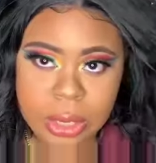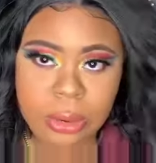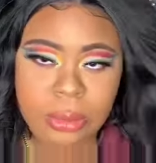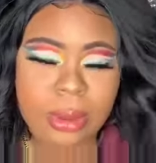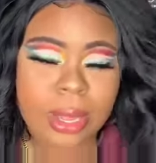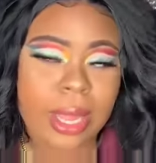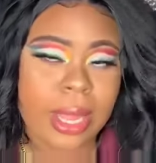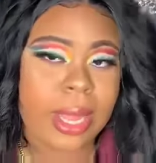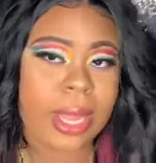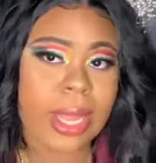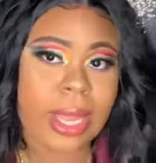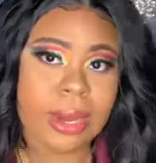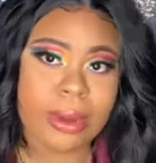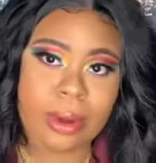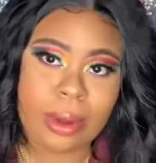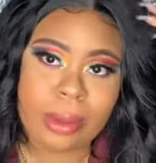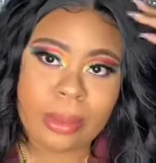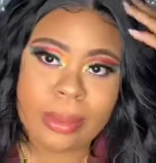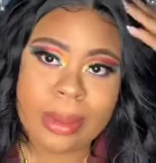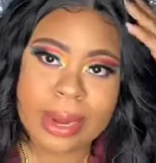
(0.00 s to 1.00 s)
you can't get
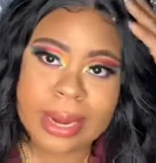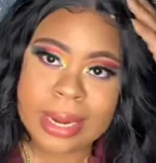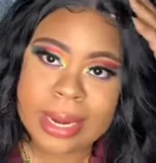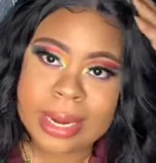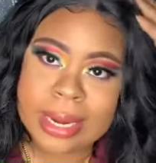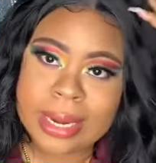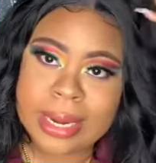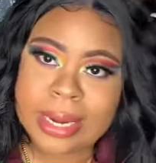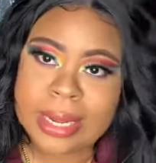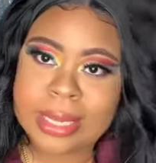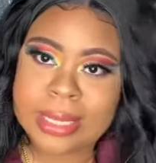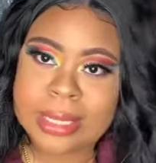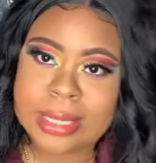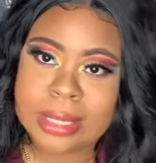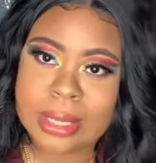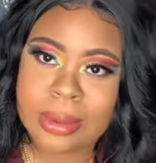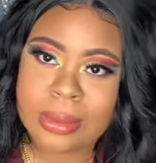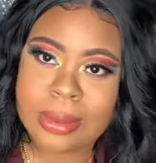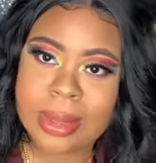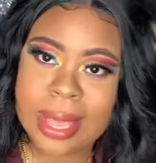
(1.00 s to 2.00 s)
no better than this,
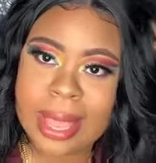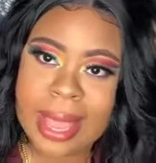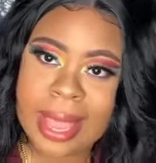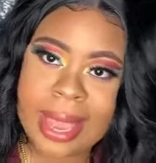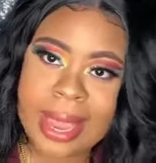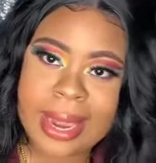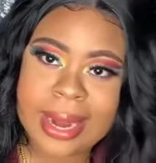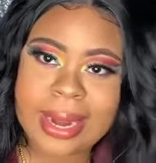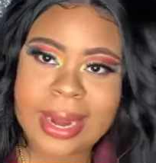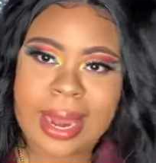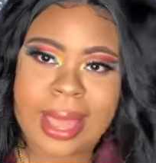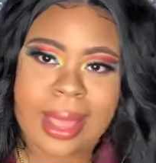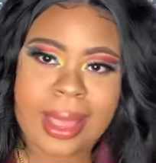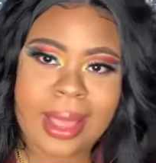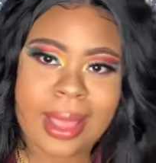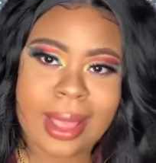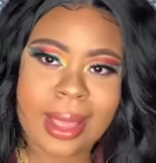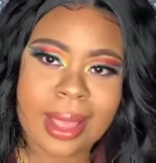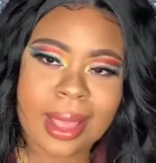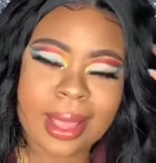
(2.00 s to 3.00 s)
okay?
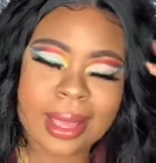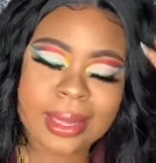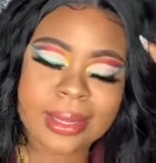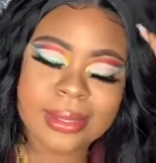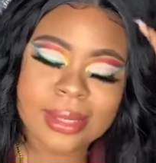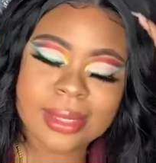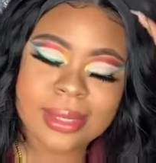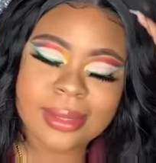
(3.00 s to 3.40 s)
Like,